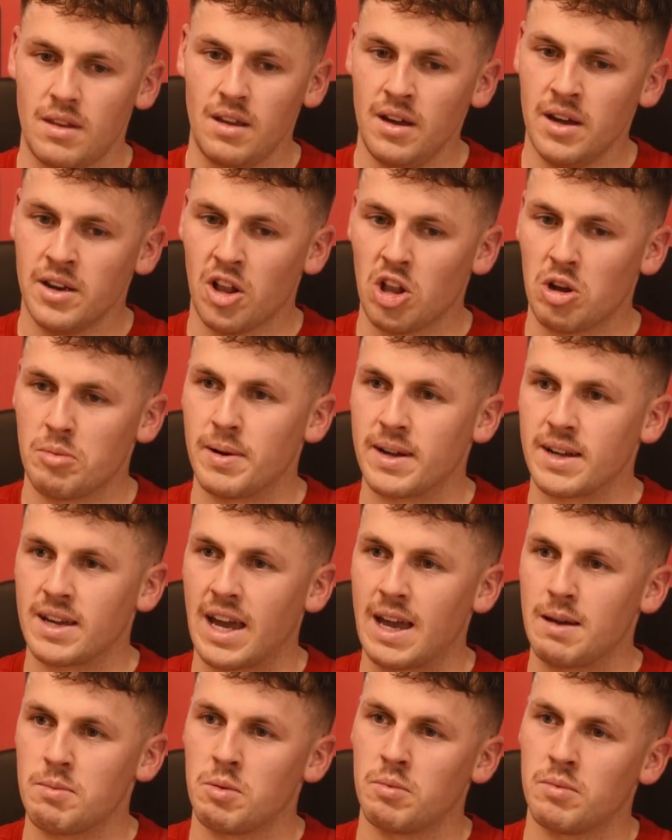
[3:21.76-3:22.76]
another big
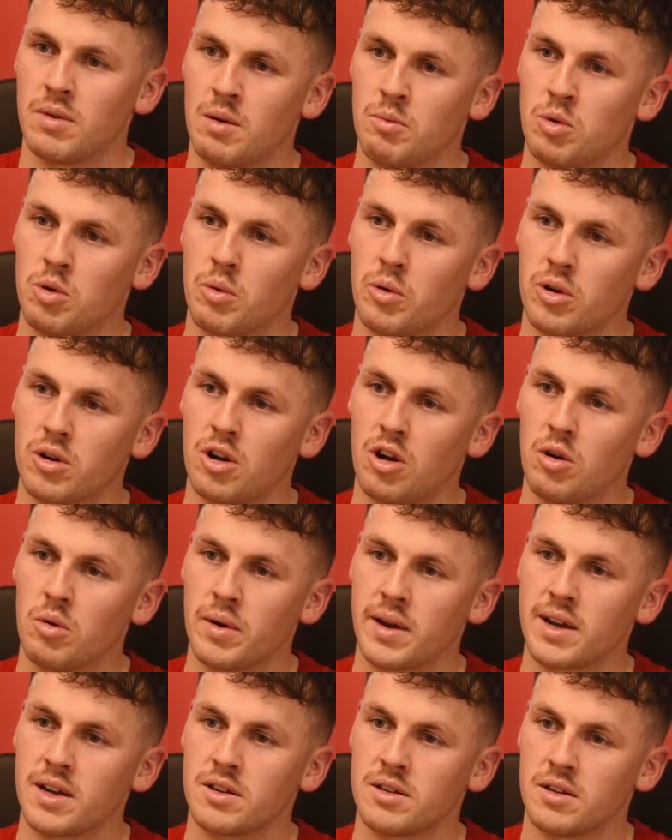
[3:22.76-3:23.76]
game, and we'll work all
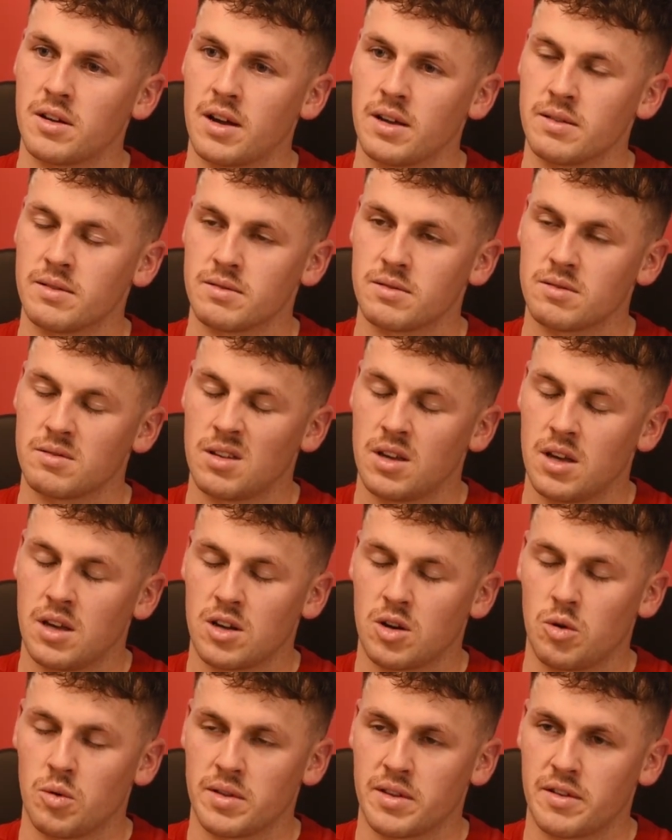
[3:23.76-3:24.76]
week and
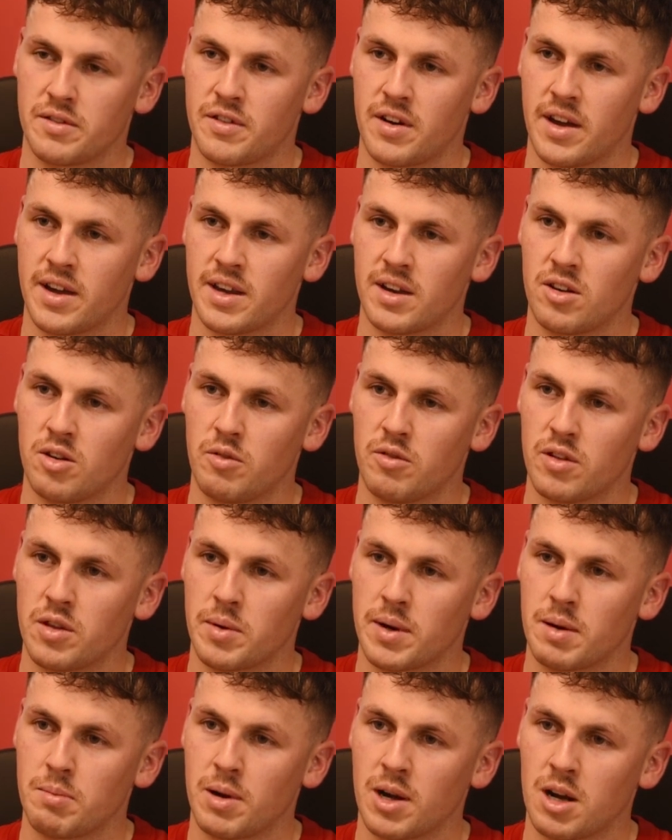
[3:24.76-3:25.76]
go into Friday, and hopefully
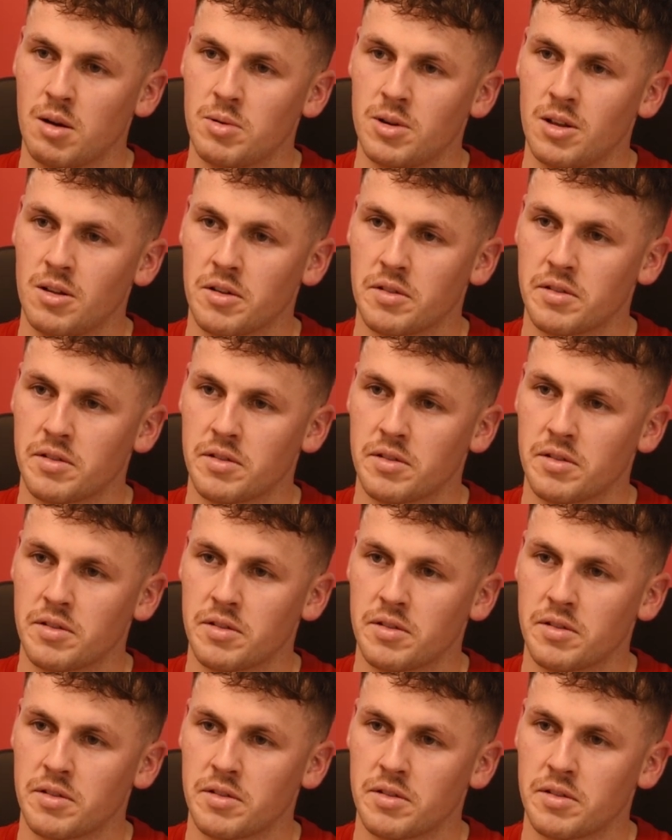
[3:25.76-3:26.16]
we can pick up another